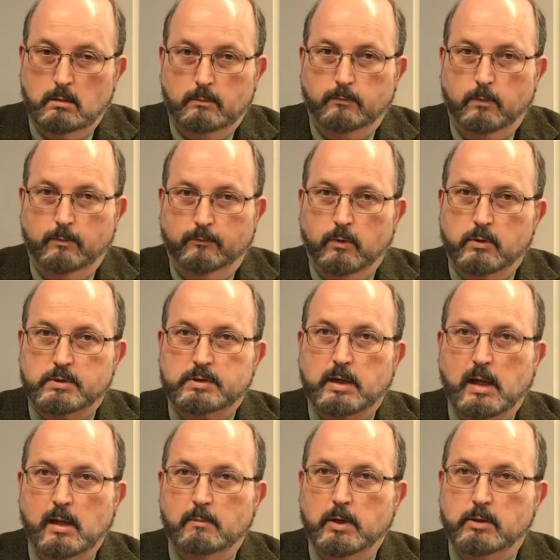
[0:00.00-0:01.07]
for the first
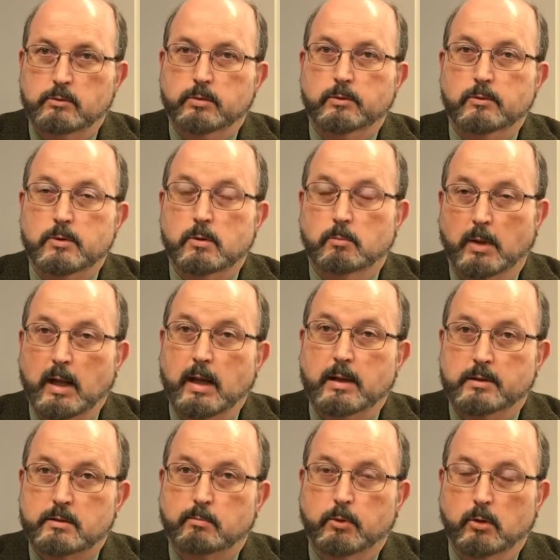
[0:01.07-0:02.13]
time a true
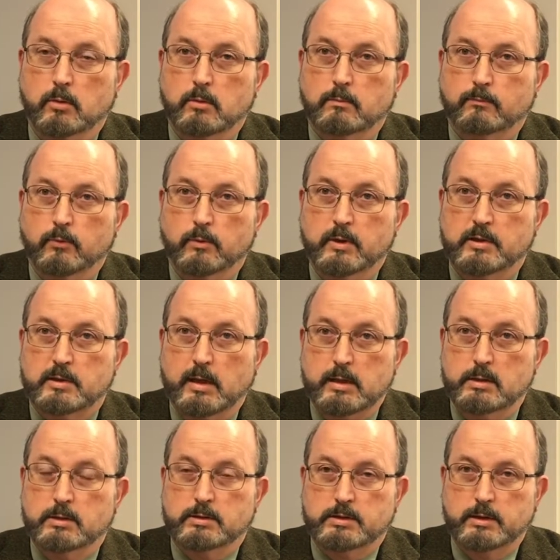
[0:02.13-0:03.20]
compliance program for this
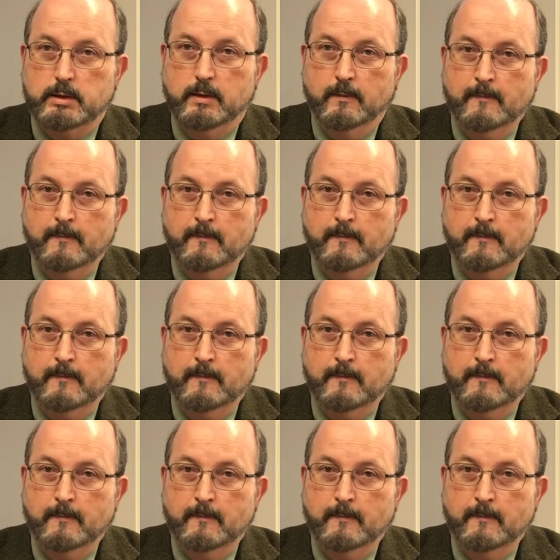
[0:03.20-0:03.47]
agency.